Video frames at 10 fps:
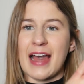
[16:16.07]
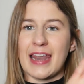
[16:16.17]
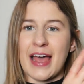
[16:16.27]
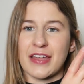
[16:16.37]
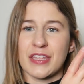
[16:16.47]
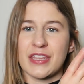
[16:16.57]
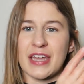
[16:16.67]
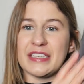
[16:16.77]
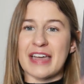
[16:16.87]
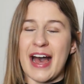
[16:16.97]
I like that
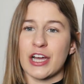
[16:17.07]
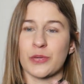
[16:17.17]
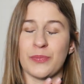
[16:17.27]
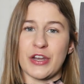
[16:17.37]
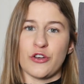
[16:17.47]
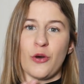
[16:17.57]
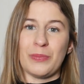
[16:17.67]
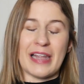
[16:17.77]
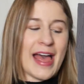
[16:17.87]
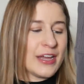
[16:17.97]
they're dark but not
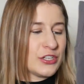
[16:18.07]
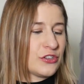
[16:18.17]
black,